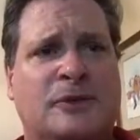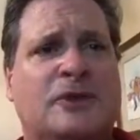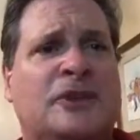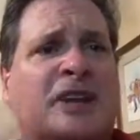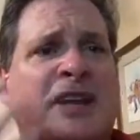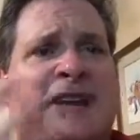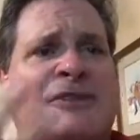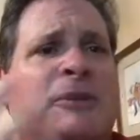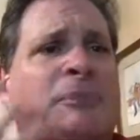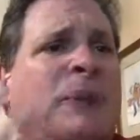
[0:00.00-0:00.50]
You
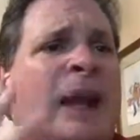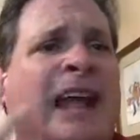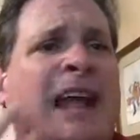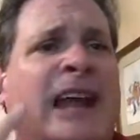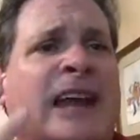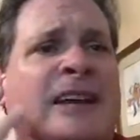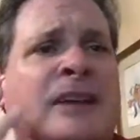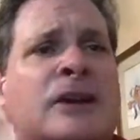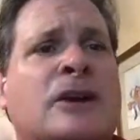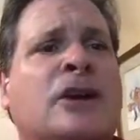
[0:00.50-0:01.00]
could have a
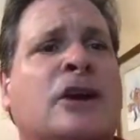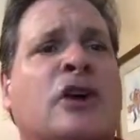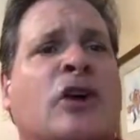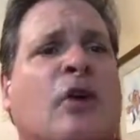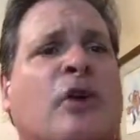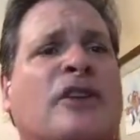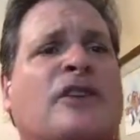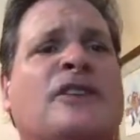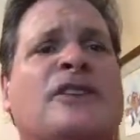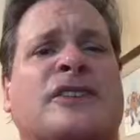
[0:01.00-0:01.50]
pain
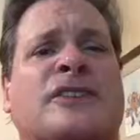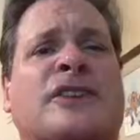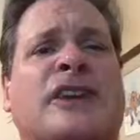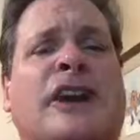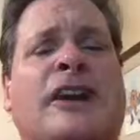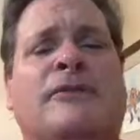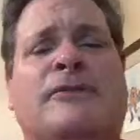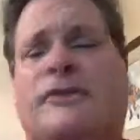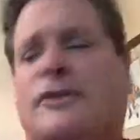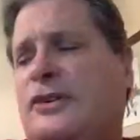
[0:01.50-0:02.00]
or a
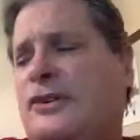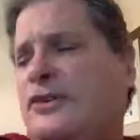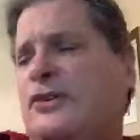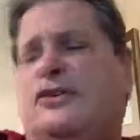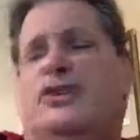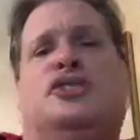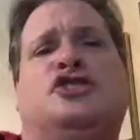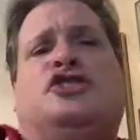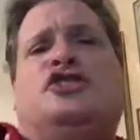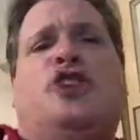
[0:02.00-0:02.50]
discomfort
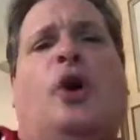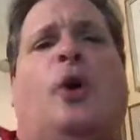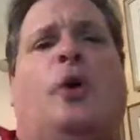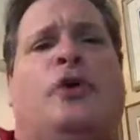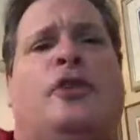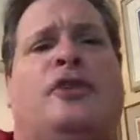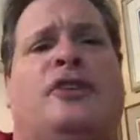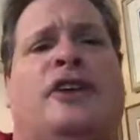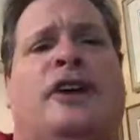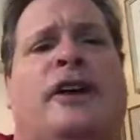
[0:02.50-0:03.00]
or a
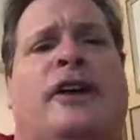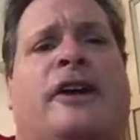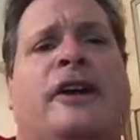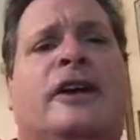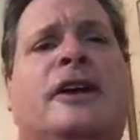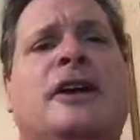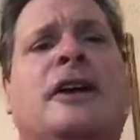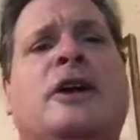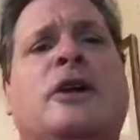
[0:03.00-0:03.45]
shoulder tear.